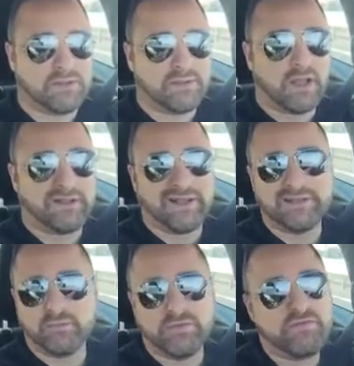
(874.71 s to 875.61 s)
to go around
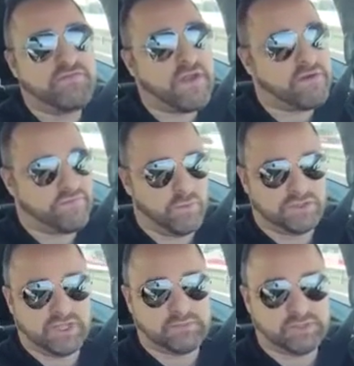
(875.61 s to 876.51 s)
meeting startups and doing
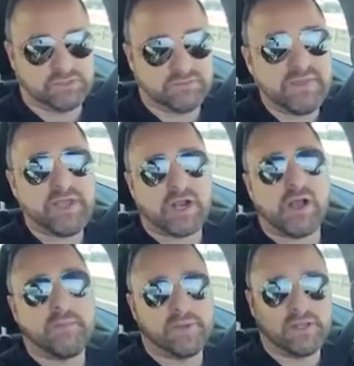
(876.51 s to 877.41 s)
everything he does? Because he's a
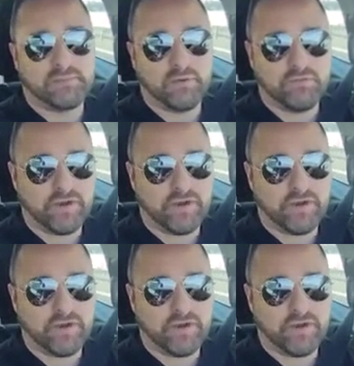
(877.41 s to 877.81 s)
face of the company.